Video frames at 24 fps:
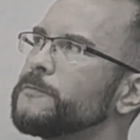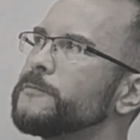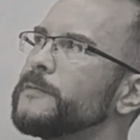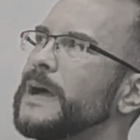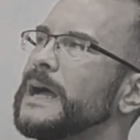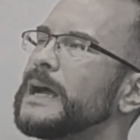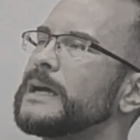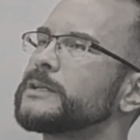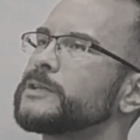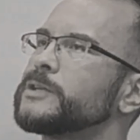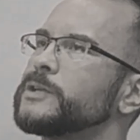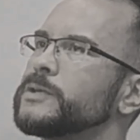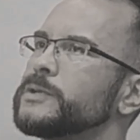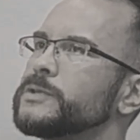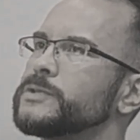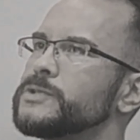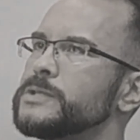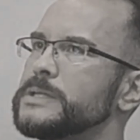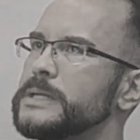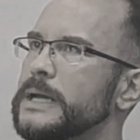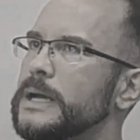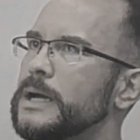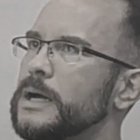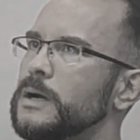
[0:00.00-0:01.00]
factors
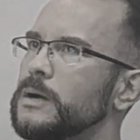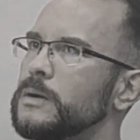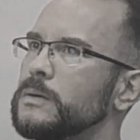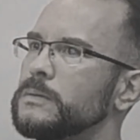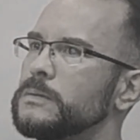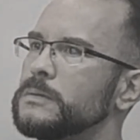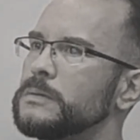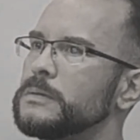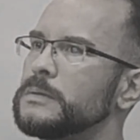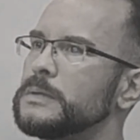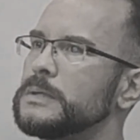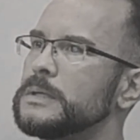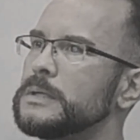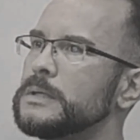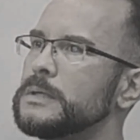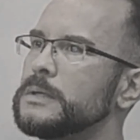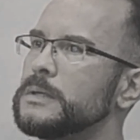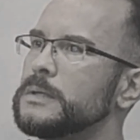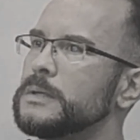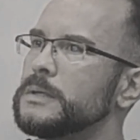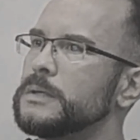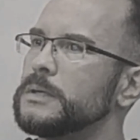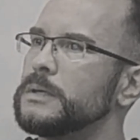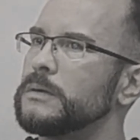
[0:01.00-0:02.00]
now
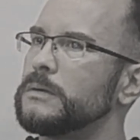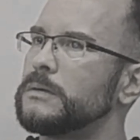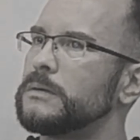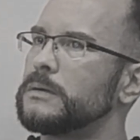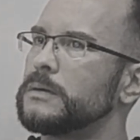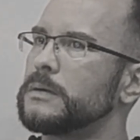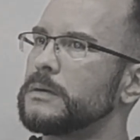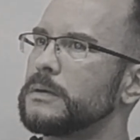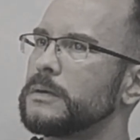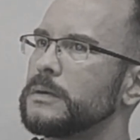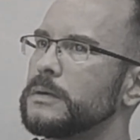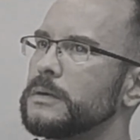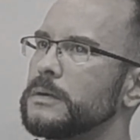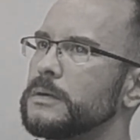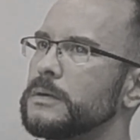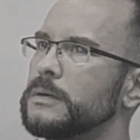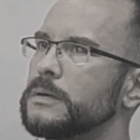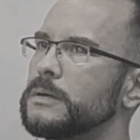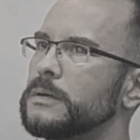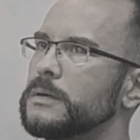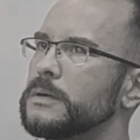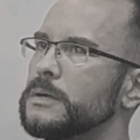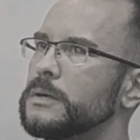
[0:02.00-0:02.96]
are